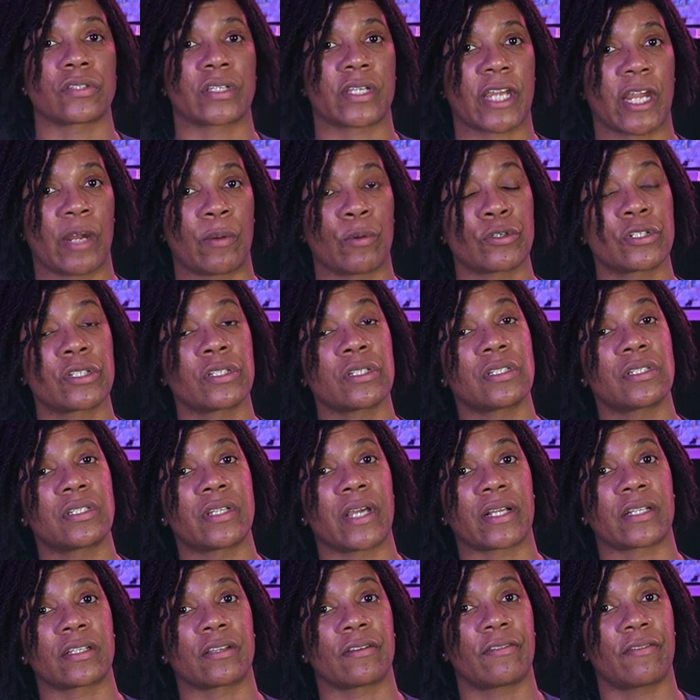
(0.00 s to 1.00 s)
the camera to
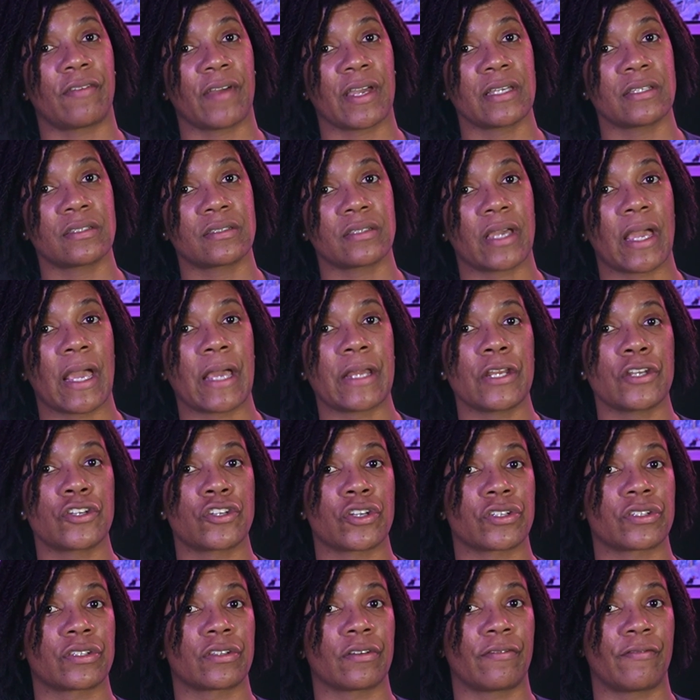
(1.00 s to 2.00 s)
detect a face and
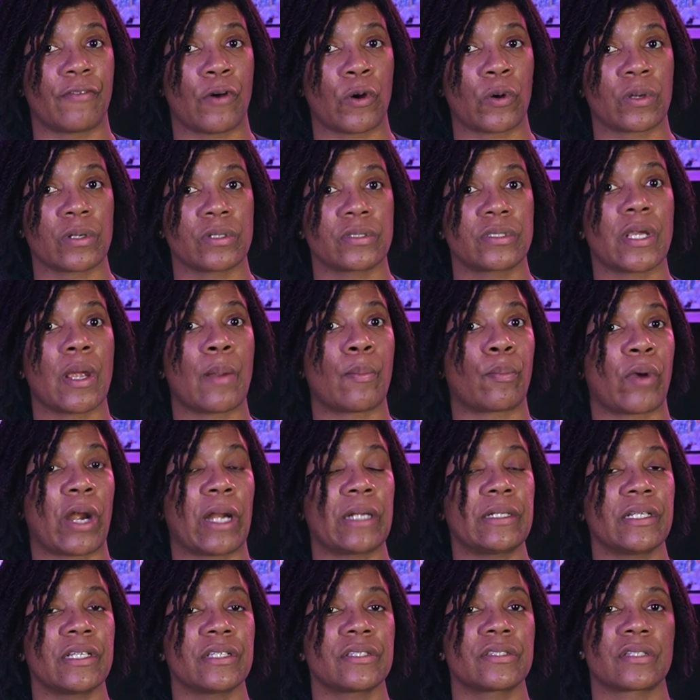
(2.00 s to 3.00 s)
adjust the focus and
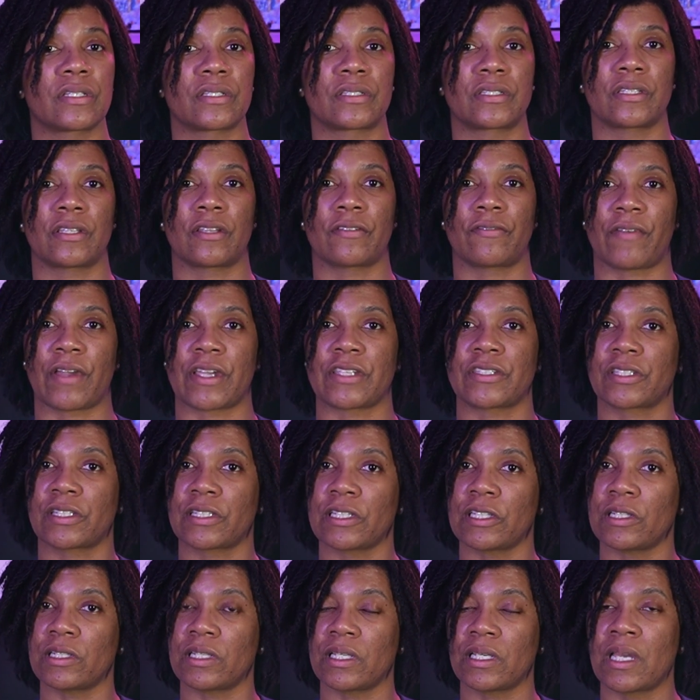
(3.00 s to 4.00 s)
brightness to see the face
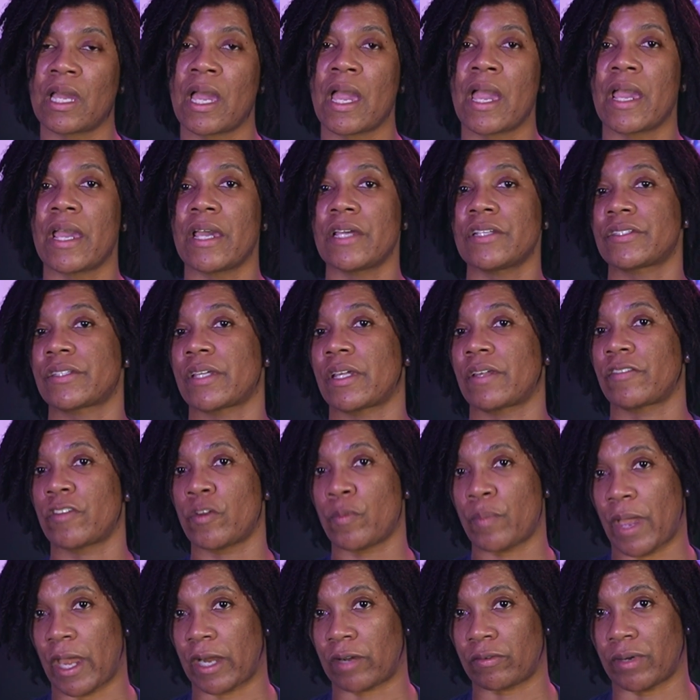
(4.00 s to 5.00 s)
clearly instead of the
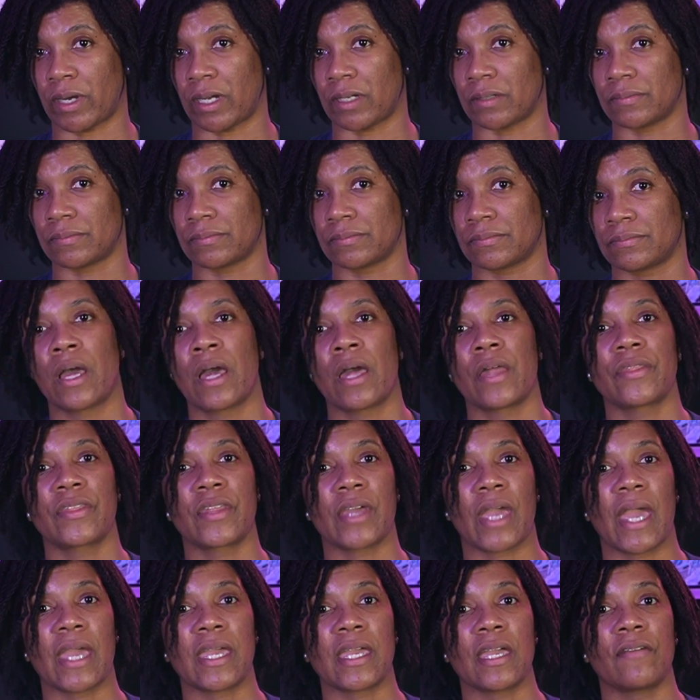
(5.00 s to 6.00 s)
background. The
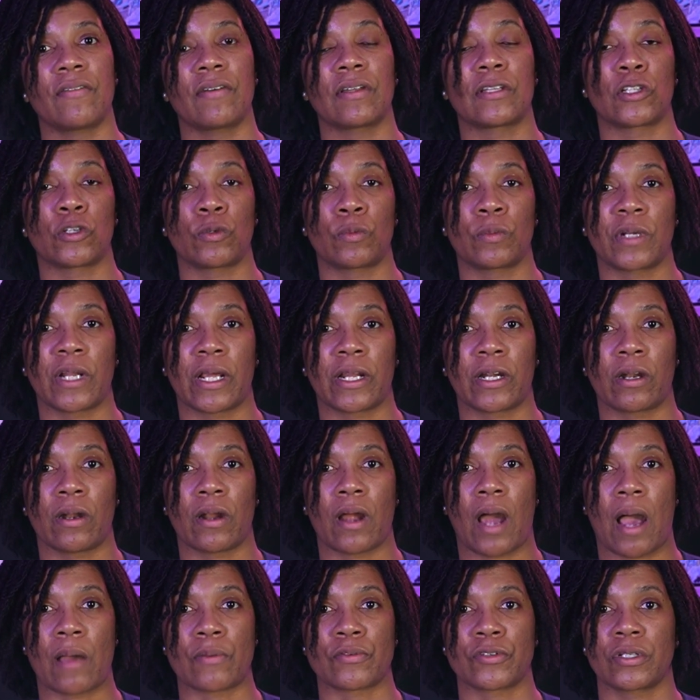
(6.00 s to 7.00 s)
AF illuminator
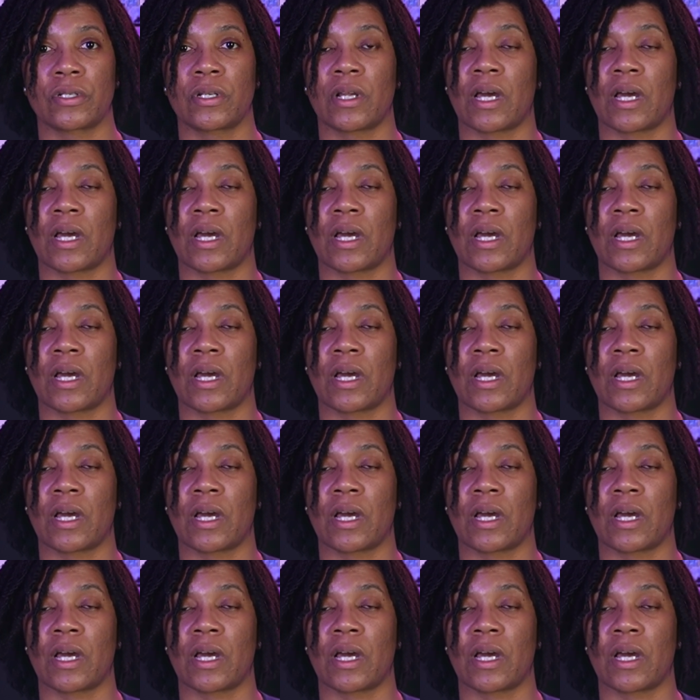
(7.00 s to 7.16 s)
option